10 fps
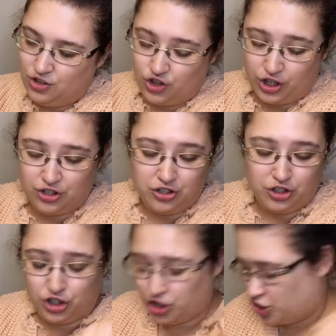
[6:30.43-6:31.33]
Just
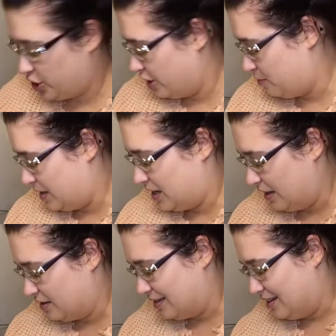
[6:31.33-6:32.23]
sheer
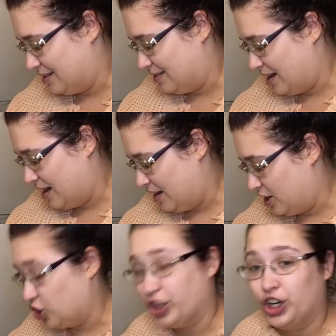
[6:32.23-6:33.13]
because it is a
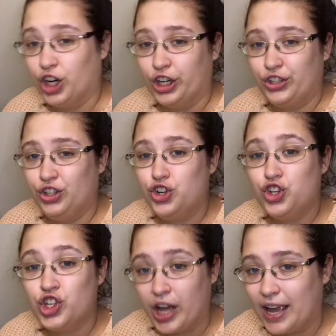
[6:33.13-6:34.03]
glitter
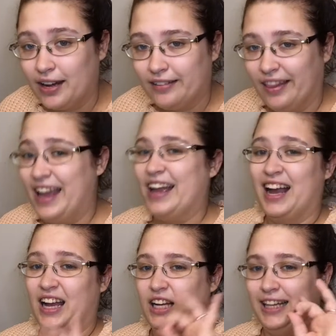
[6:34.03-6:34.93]
shade, like
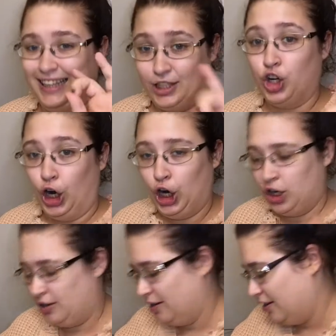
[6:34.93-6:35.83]
glitter.
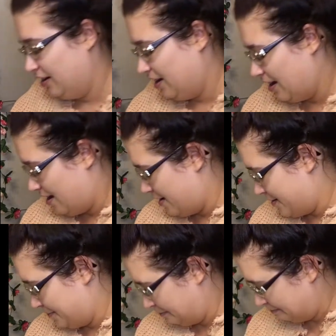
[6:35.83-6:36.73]

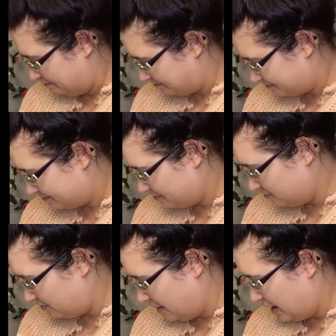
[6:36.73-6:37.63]

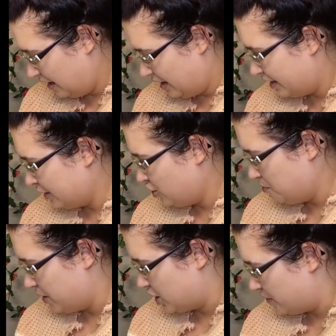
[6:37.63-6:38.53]
Not
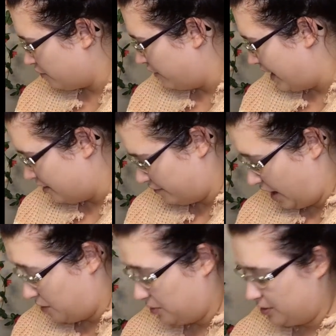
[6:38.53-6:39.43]
too much of a fan of
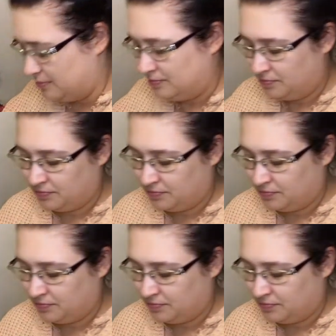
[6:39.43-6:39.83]
that one.